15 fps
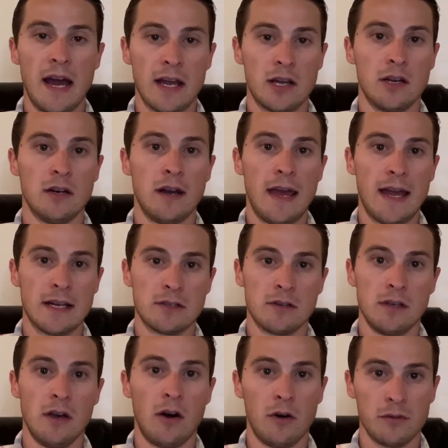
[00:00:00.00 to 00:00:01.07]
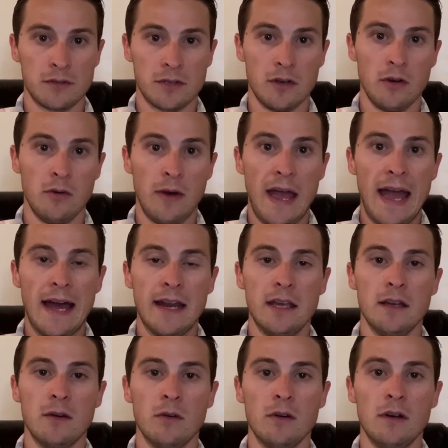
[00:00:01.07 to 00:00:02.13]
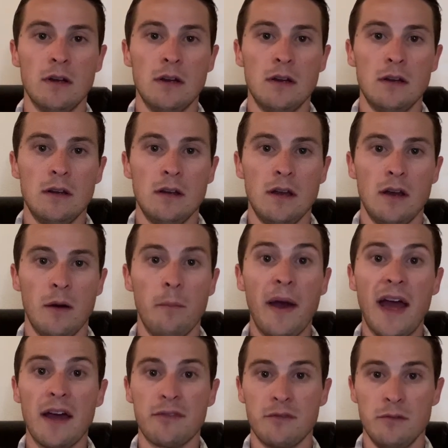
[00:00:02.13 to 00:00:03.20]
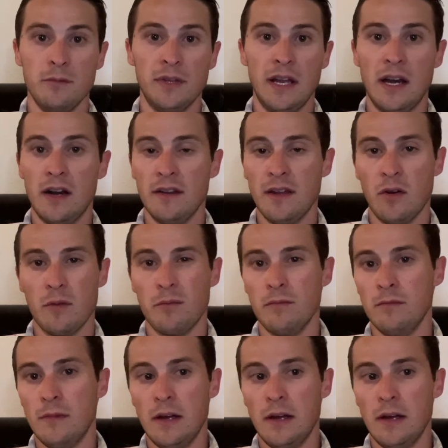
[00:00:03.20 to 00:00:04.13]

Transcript: I could actually also add in a bathroom there that would,